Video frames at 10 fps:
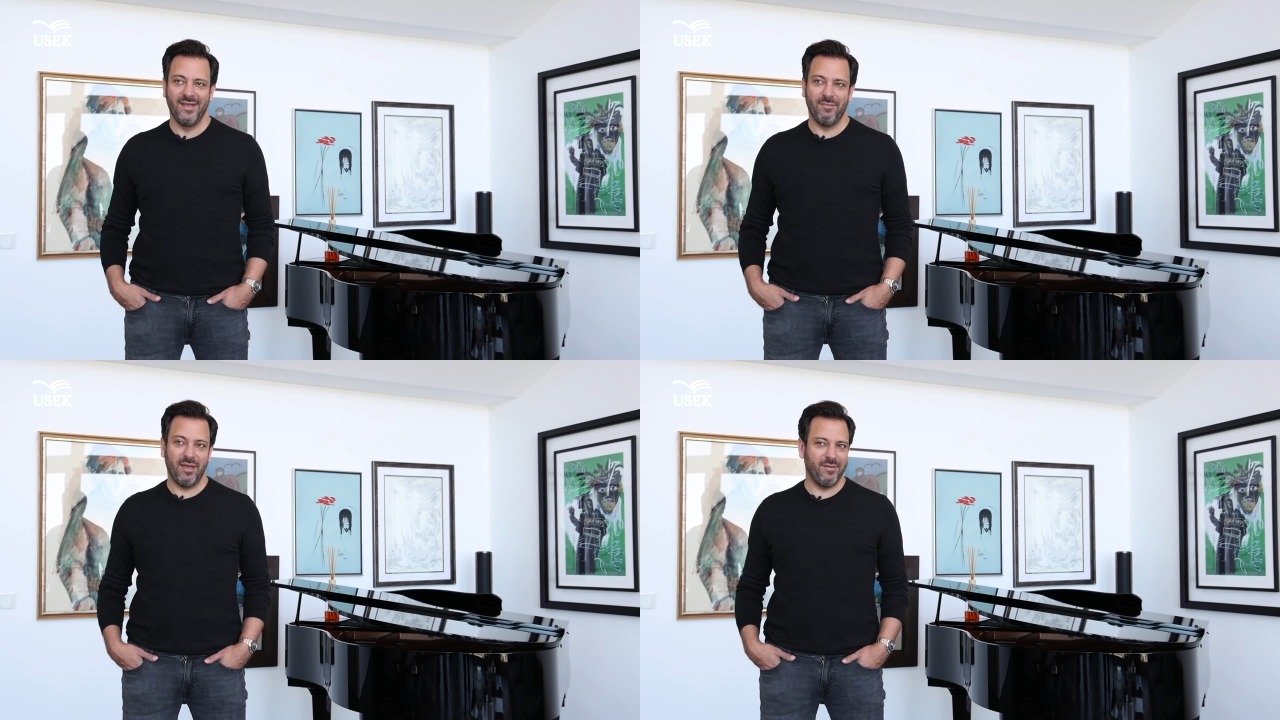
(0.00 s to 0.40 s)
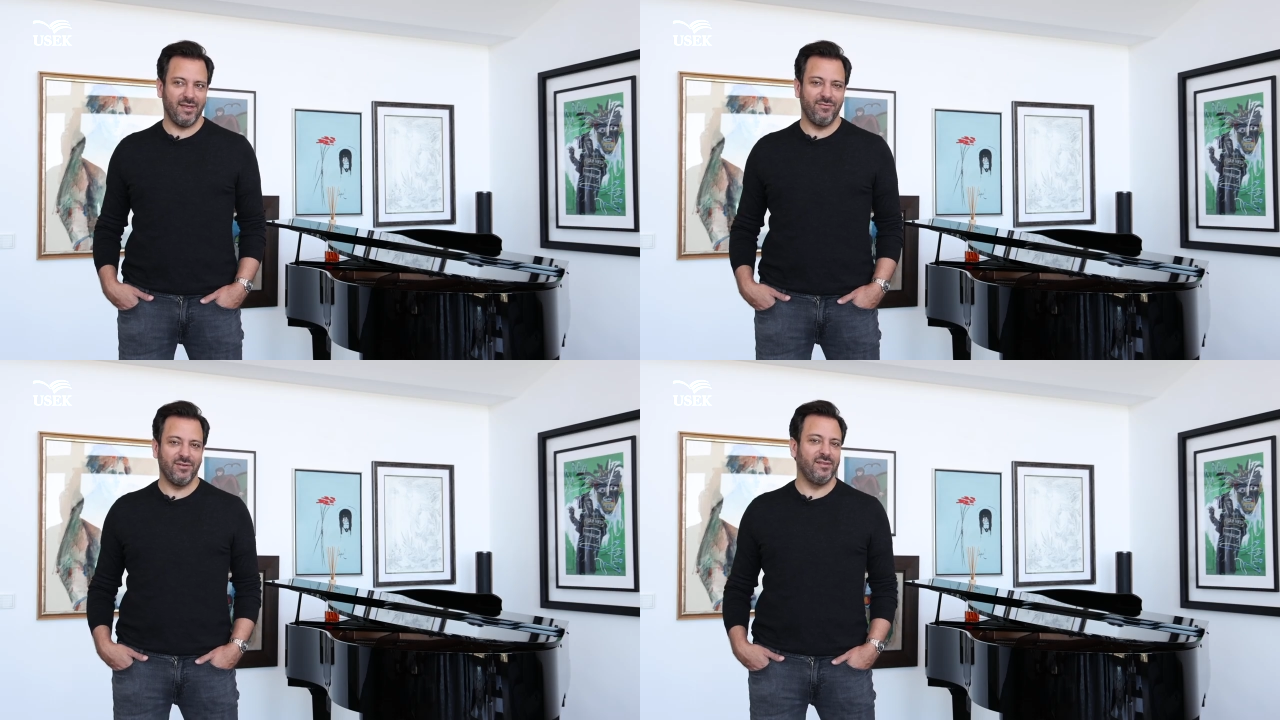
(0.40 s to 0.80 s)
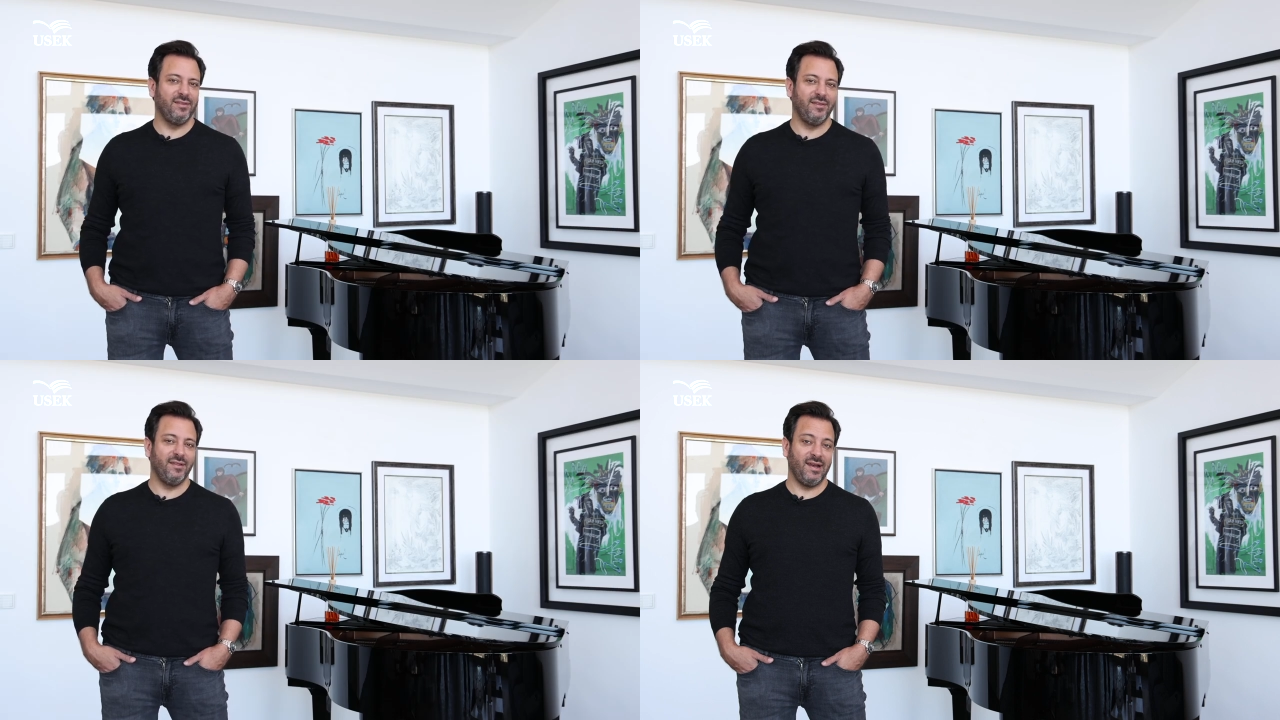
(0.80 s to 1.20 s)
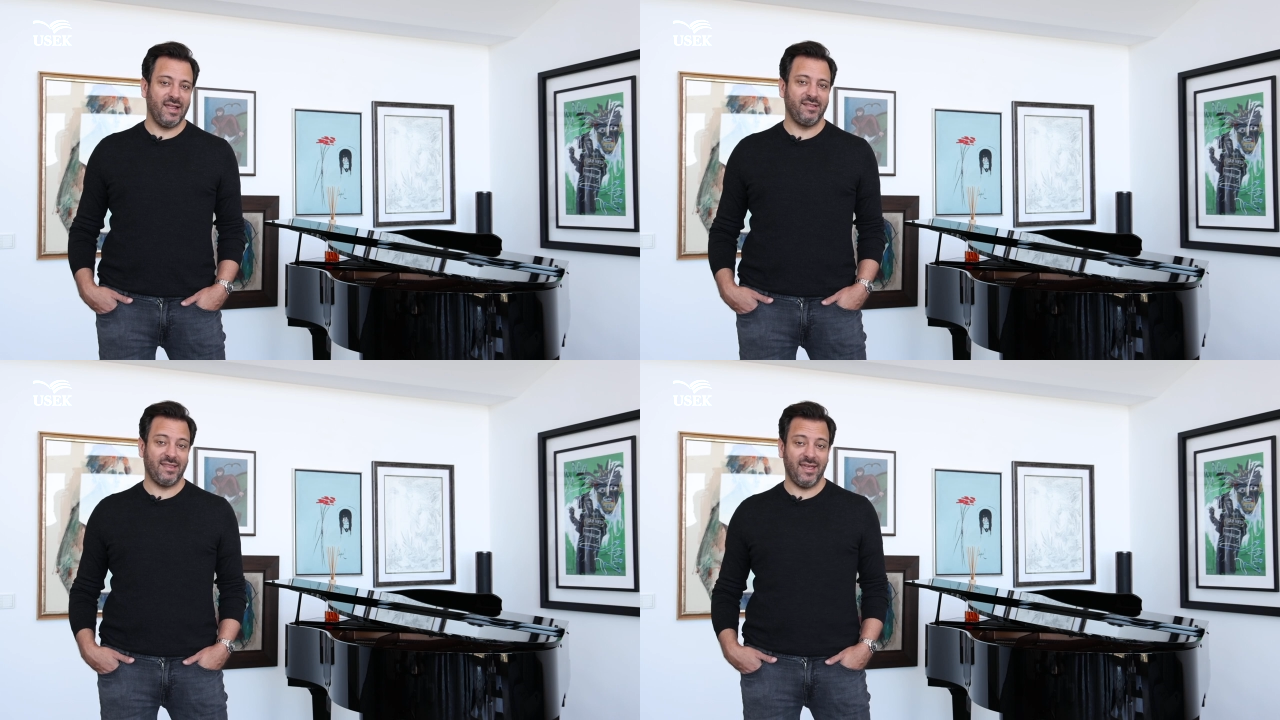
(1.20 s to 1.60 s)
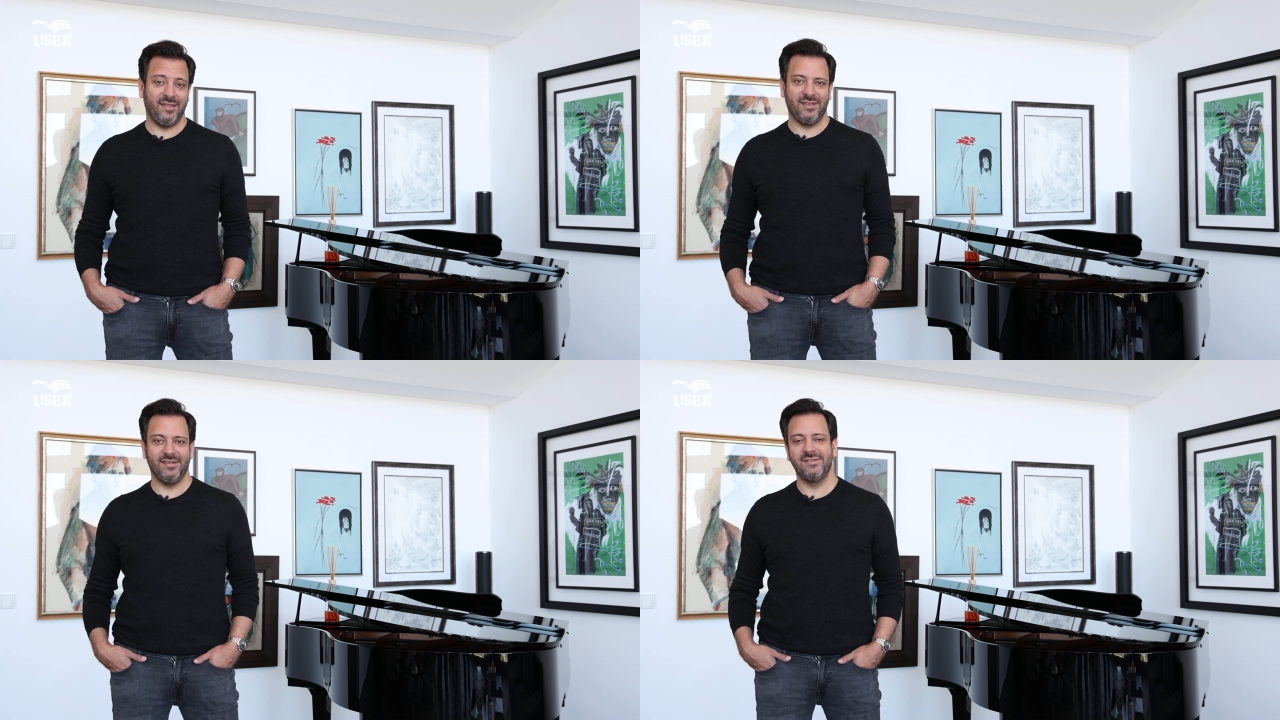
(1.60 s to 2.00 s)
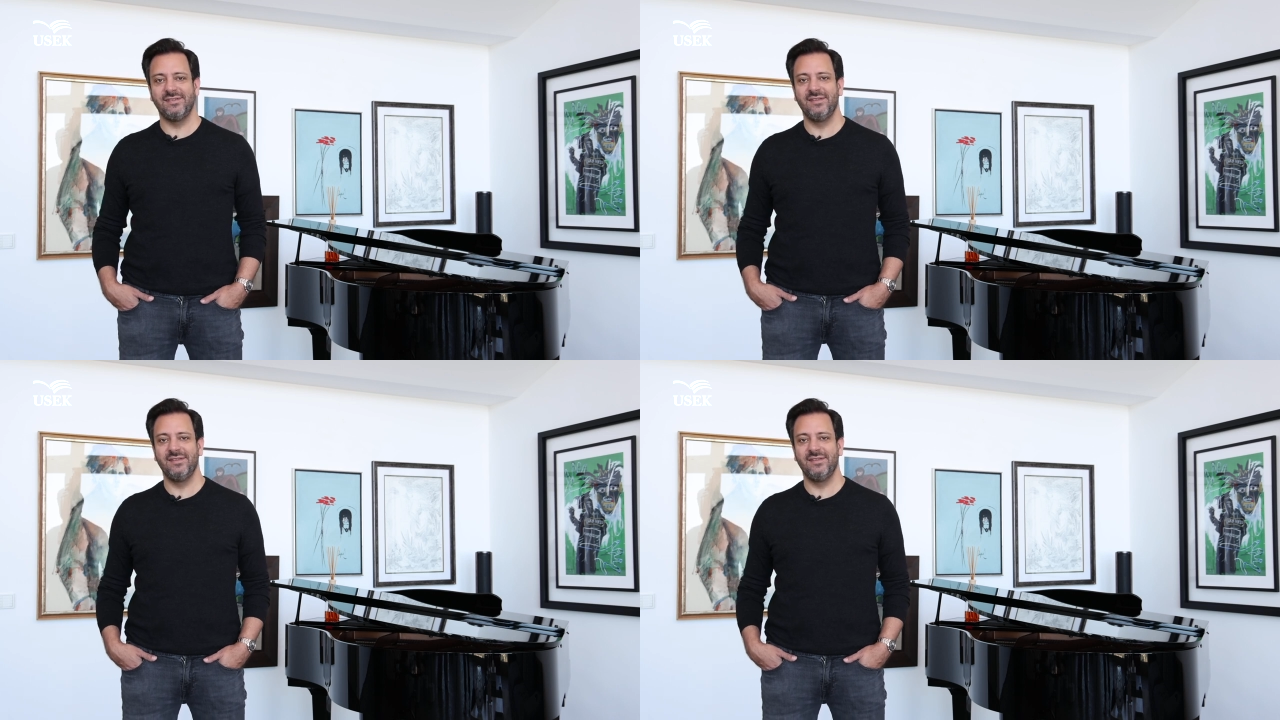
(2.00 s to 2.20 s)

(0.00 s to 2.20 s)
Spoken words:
maybe even late 80s,